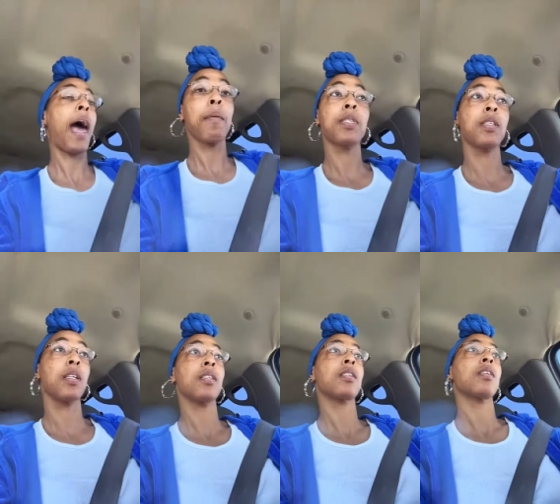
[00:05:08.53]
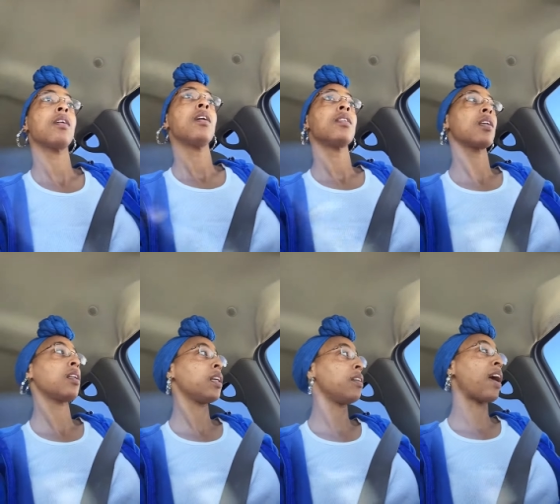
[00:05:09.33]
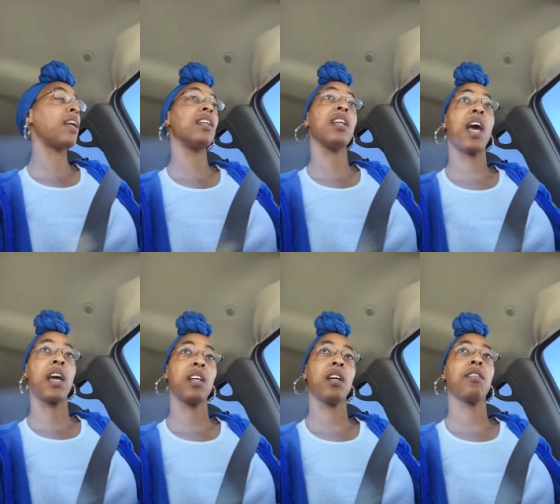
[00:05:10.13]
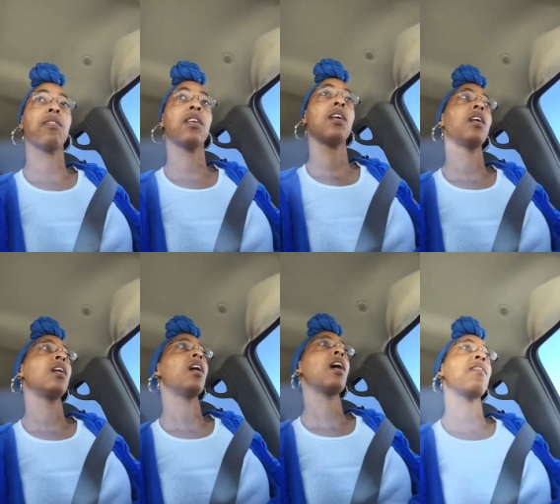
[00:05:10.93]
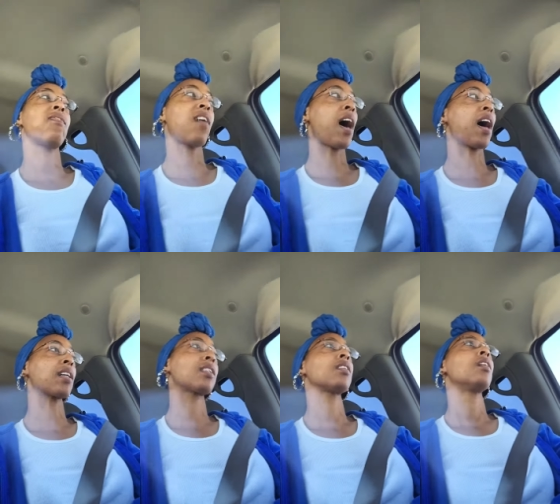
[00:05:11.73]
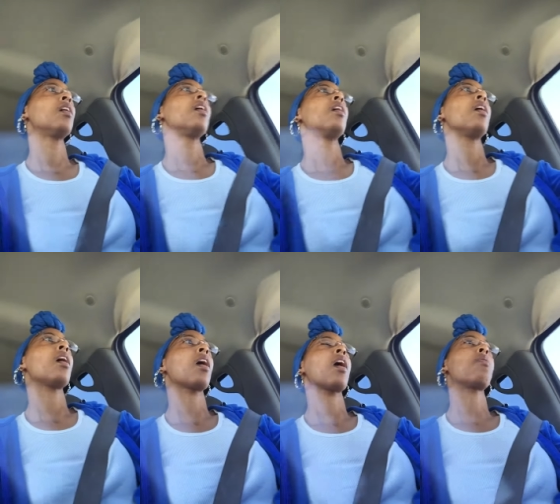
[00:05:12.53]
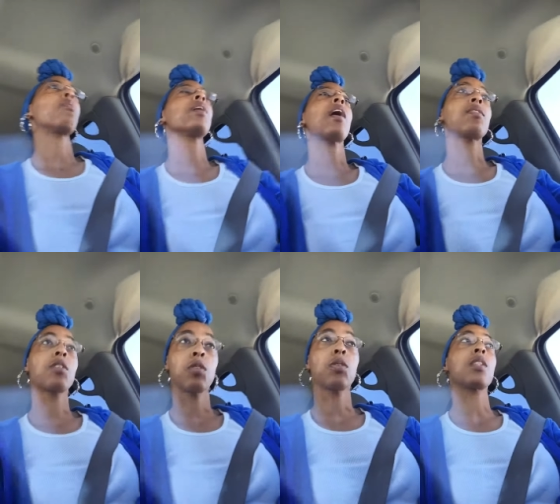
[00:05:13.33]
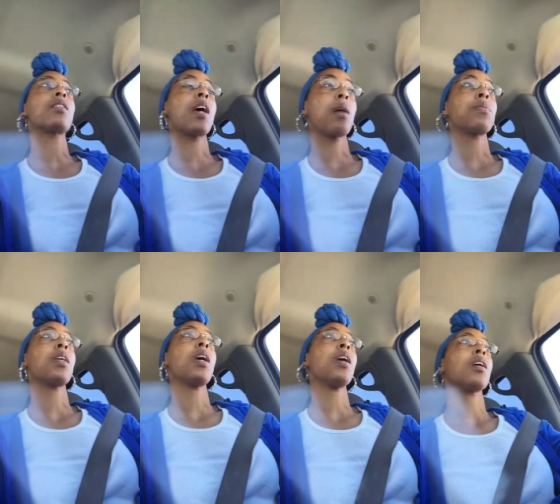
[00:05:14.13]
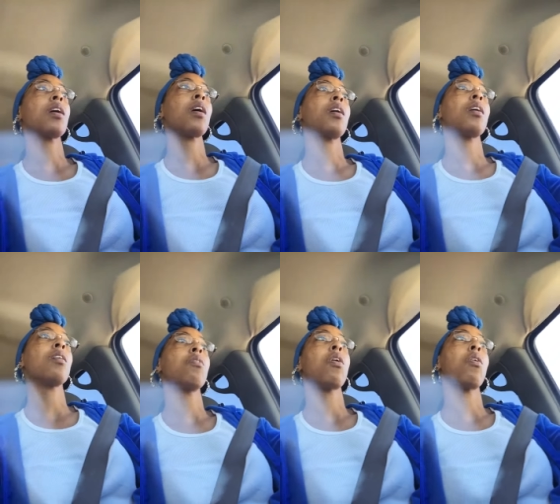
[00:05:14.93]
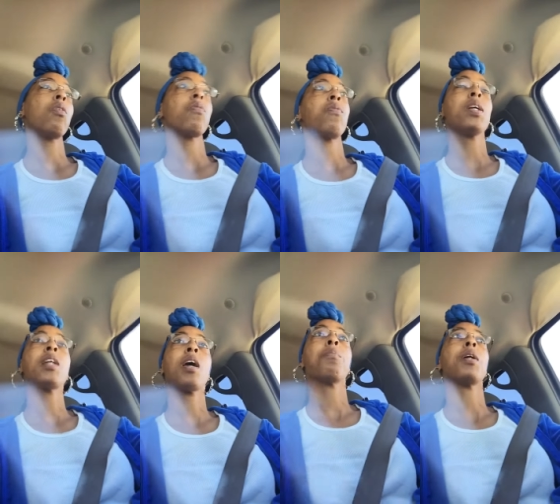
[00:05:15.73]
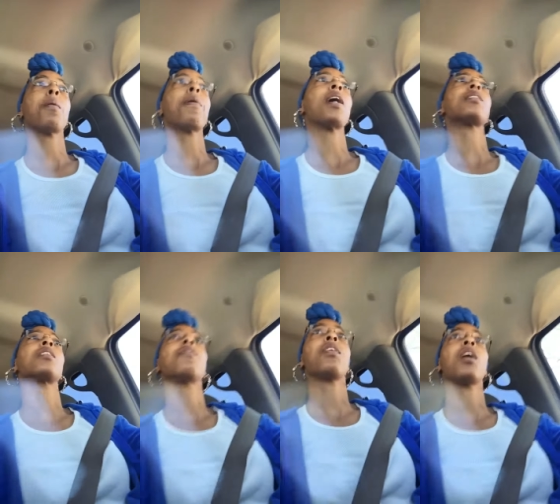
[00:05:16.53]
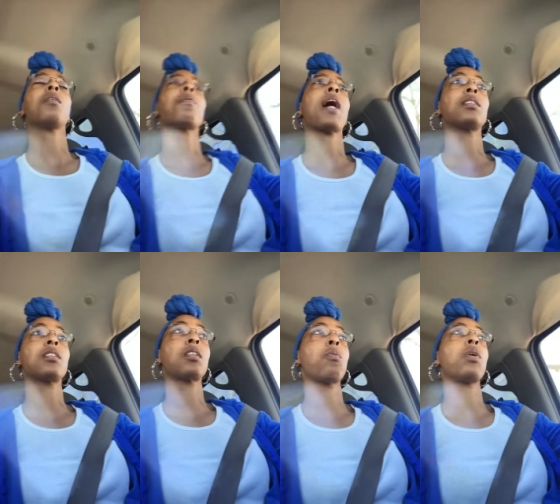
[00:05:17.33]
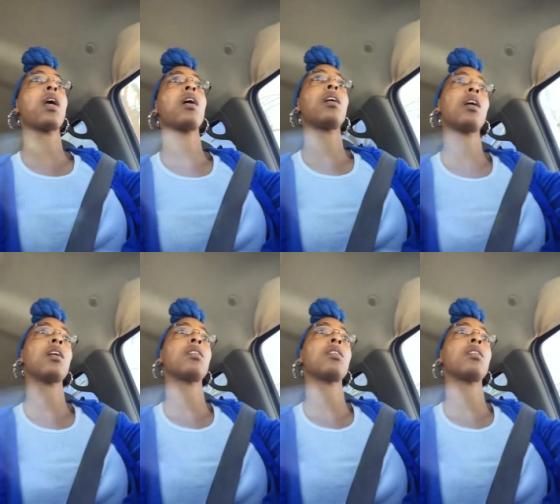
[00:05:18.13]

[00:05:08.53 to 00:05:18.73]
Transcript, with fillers: absence to leave a negative effect and we have to do the same thing you know if we can't be a positive impact in someone eh,